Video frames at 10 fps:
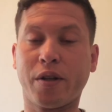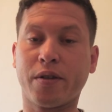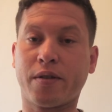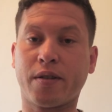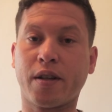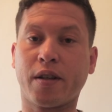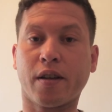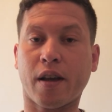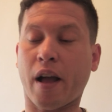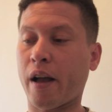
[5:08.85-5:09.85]
it in the sink,
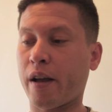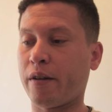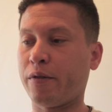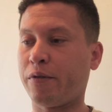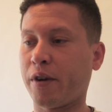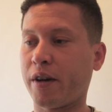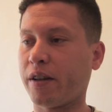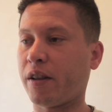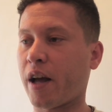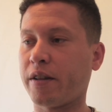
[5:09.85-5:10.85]
and
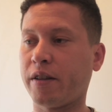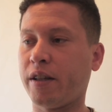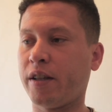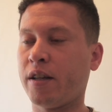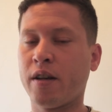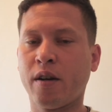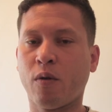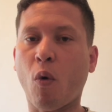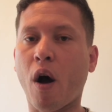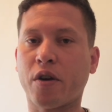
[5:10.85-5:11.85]
very lightly
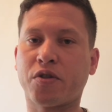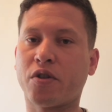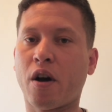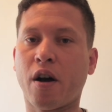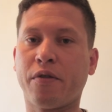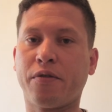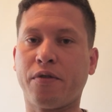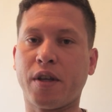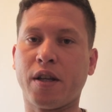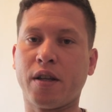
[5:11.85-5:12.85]
washed off
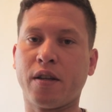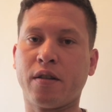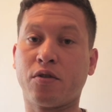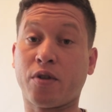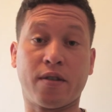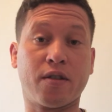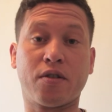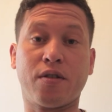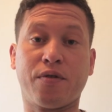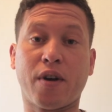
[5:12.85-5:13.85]
the
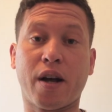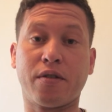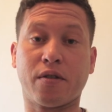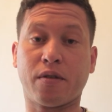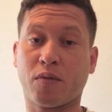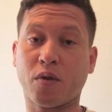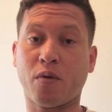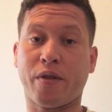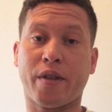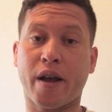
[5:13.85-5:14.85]
Transitions visor, the
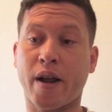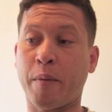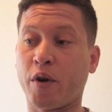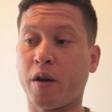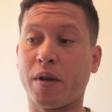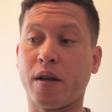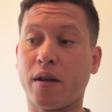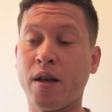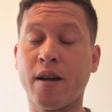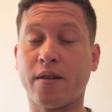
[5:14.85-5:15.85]
one that I'm going to
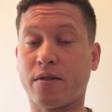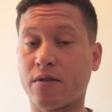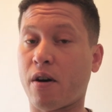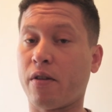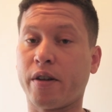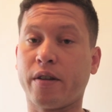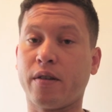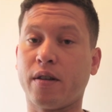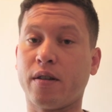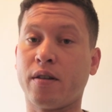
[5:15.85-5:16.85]
be installing
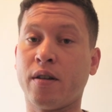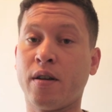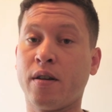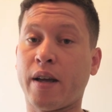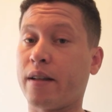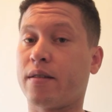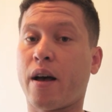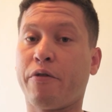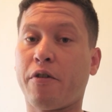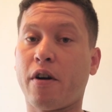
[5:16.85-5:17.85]
the
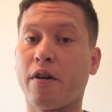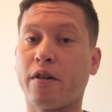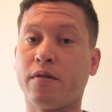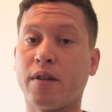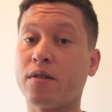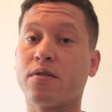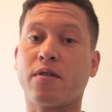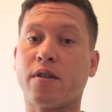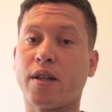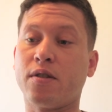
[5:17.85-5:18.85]
anti-fog
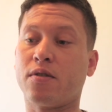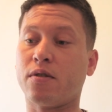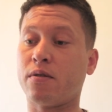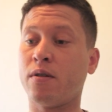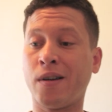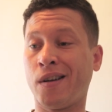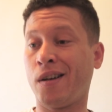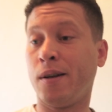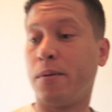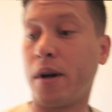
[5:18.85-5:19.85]
insert into.
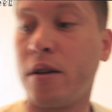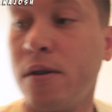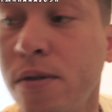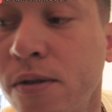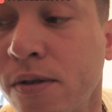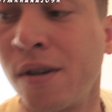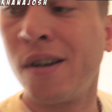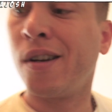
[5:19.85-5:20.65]
What I used